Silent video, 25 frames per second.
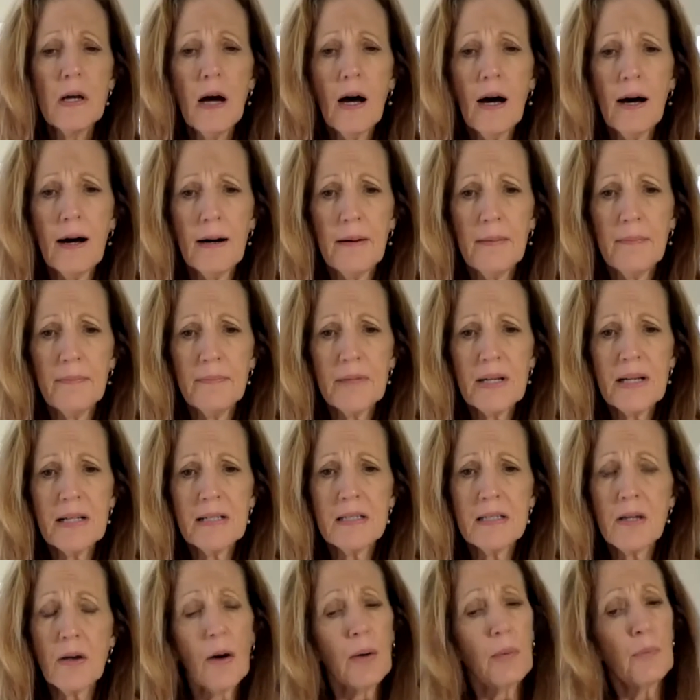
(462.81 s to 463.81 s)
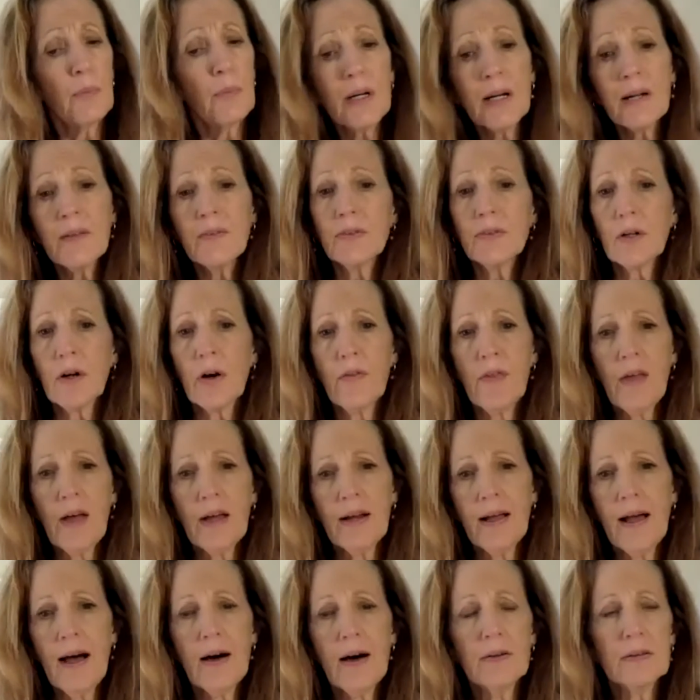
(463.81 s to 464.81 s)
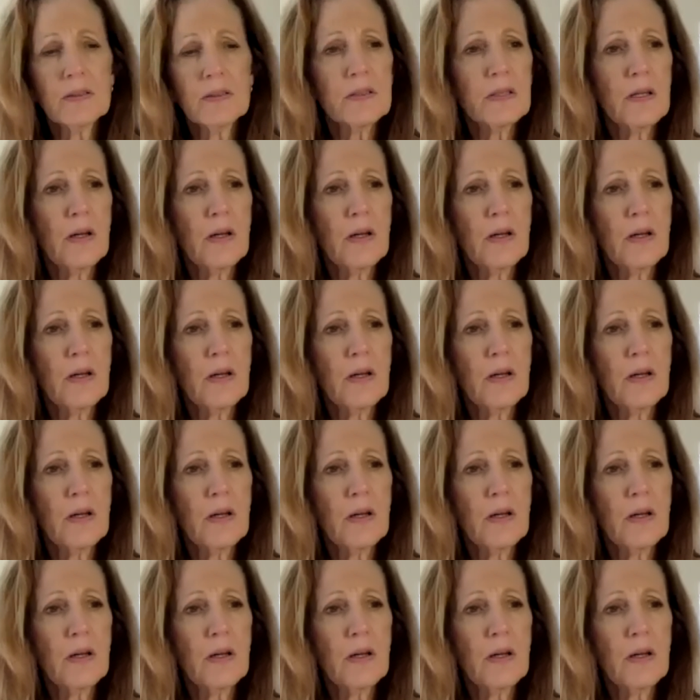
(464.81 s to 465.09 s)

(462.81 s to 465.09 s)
And so I wouldn't throw that out.